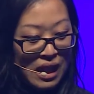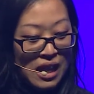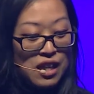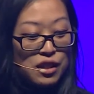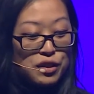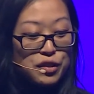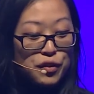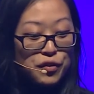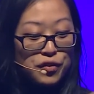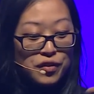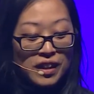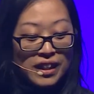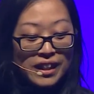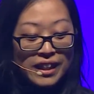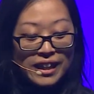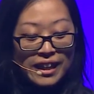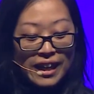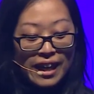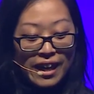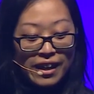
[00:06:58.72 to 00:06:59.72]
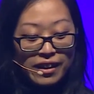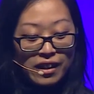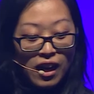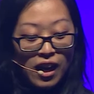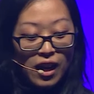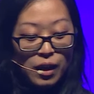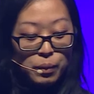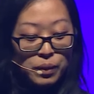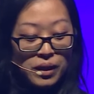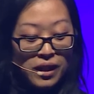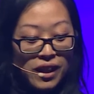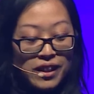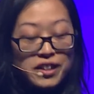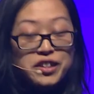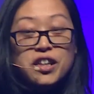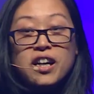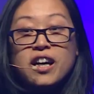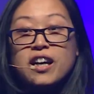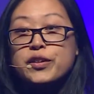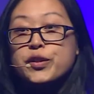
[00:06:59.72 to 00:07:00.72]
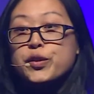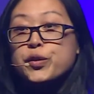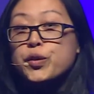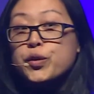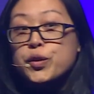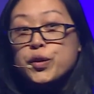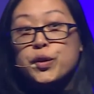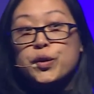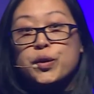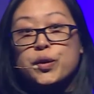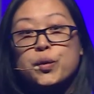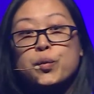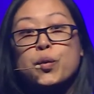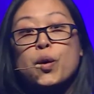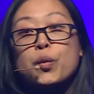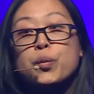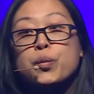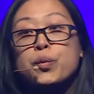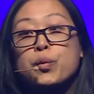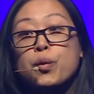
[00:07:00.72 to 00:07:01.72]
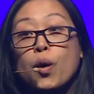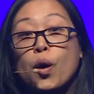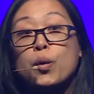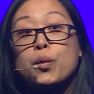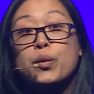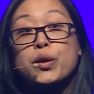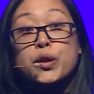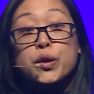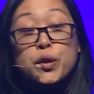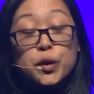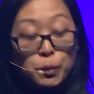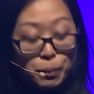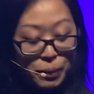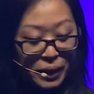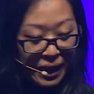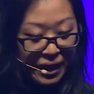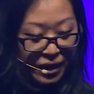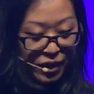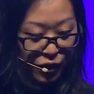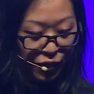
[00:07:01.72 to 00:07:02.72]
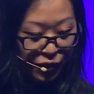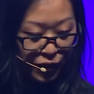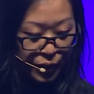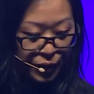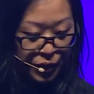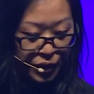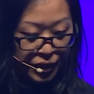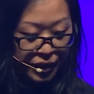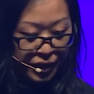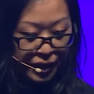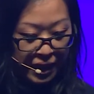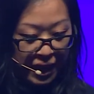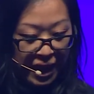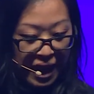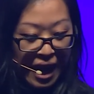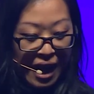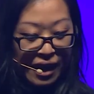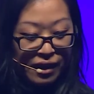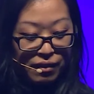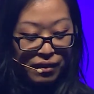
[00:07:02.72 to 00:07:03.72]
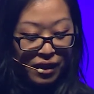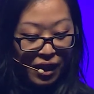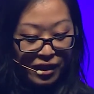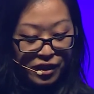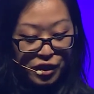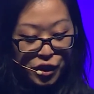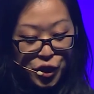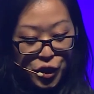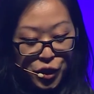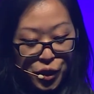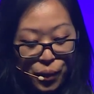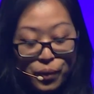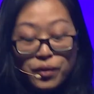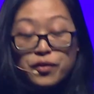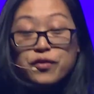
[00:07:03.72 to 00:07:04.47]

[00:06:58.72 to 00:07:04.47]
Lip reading: So thinking ahead, I would like to ask you, what role will you play in the futures? And I would like to show a